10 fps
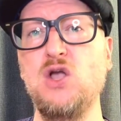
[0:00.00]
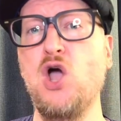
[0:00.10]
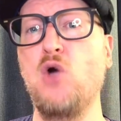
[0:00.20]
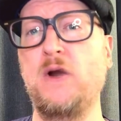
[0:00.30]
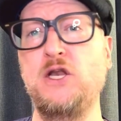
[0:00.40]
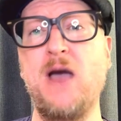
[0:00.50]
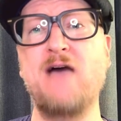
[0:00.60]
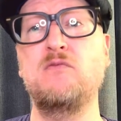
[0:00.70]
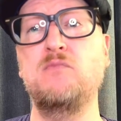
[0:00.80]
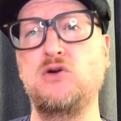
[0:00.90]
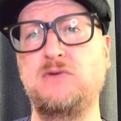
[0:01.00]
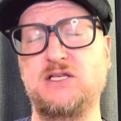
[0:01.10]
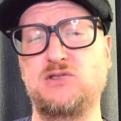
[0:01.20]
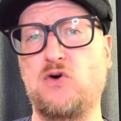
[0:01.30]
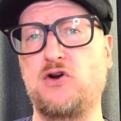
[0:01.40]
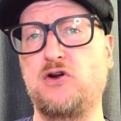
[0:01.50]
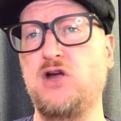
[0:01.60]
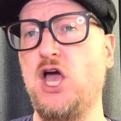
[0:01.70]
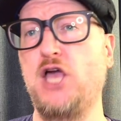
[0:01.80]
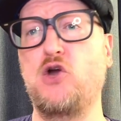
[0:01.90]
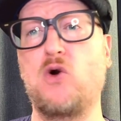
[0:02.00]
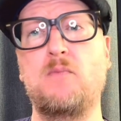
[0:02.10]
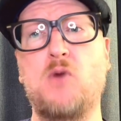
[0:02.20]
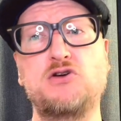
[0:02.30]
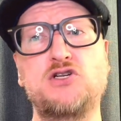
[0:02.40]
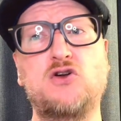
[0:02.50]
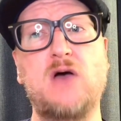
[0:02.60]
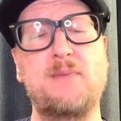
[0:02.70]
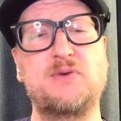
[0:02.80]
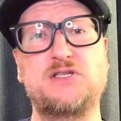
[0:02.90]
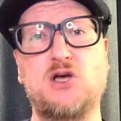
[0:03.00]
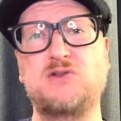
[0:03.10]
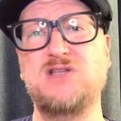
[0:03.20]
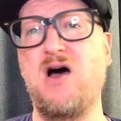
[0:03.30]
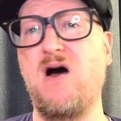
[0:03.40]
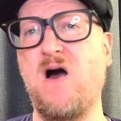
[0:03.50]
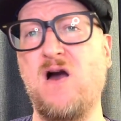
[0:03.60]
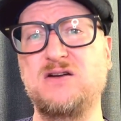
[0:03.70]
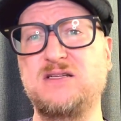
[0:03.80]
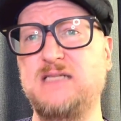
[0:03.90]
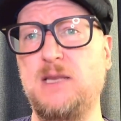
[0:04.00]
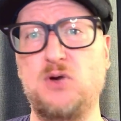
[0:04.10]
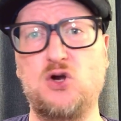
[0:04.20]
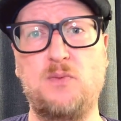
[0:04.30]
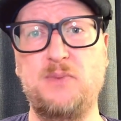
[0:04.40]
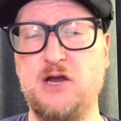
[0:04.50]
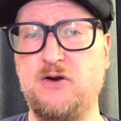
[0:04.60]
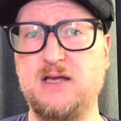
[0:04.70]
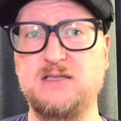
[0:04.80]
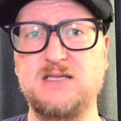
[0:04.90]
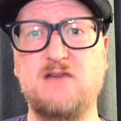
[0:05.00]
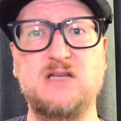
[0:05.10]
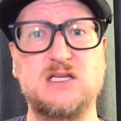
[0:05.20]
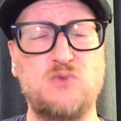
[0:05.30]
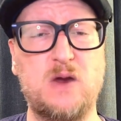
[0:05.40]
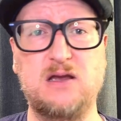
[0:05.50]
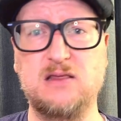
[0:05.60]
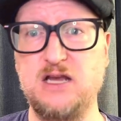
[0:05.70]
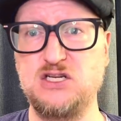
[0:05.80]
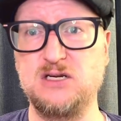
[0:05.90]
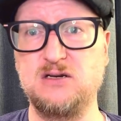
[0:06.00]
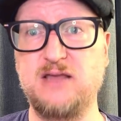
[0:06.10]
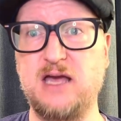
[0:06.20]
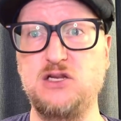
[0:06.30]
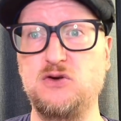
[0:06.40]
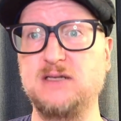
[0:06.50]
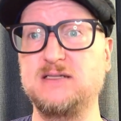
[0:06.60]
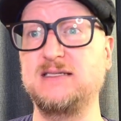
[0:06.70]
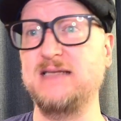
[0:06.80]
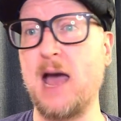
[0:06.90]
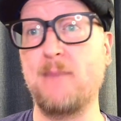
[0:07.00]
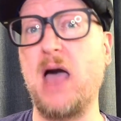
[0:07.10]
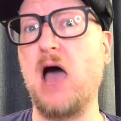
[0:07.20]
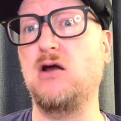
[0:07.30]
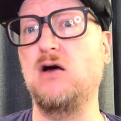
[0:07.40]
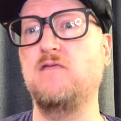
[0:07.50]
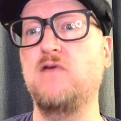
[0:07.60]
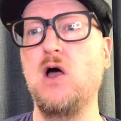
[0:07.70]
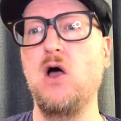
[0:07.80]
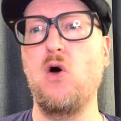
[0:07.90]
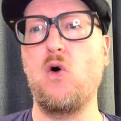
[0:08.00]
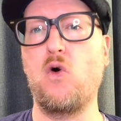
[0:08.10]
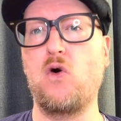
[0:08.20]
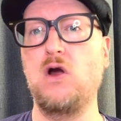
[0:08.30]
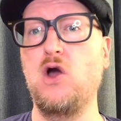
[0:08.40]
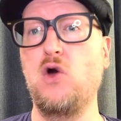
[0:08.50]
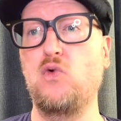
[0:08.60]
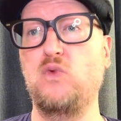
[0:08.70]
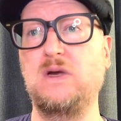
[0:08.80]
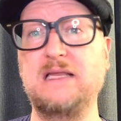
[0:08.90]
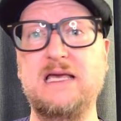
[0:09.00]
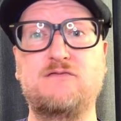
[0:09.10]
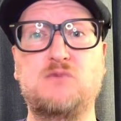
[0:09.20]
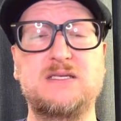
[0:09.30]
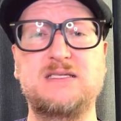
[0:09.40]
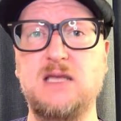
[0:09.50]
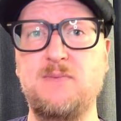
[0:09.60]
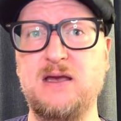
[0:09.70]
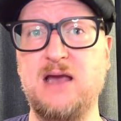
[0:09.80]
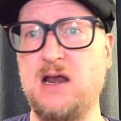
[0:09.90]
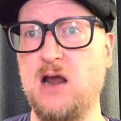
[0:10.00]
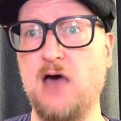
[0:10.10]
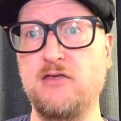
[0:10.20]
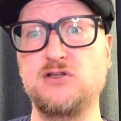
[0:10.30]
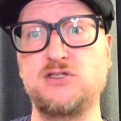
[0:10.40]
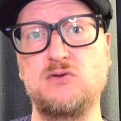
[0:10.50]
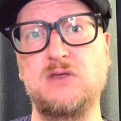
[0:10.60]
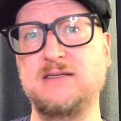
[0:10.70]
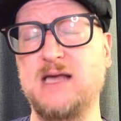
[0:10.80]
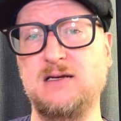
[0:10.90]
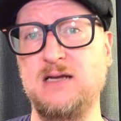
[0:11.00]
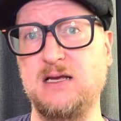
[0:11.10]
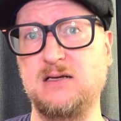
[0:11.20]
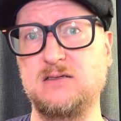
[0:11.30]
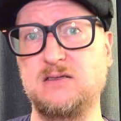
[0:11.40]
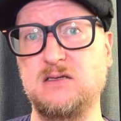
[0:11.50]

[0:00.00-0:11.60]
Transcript: When you have a mood disorder, your emotional episodes aren't typical periods of dysregulation that you can snap out of or relieve with stimming and other soothing techniques.